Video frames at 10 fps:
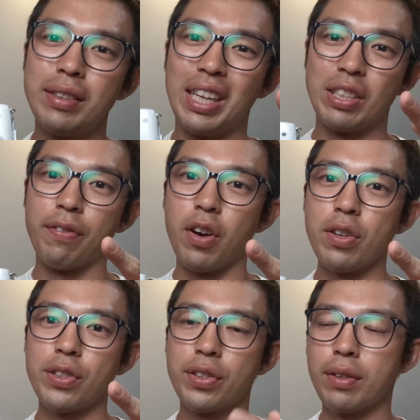That's of
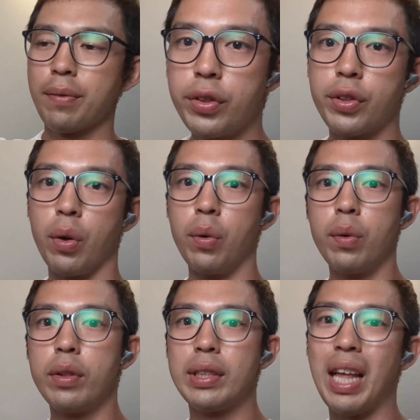course. So
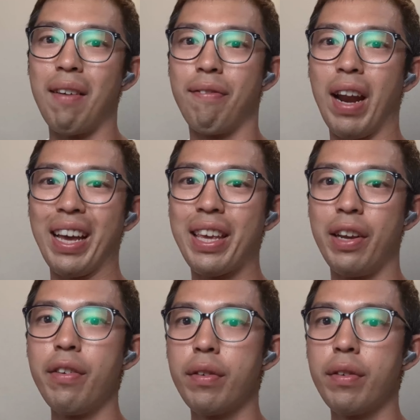tough luck here.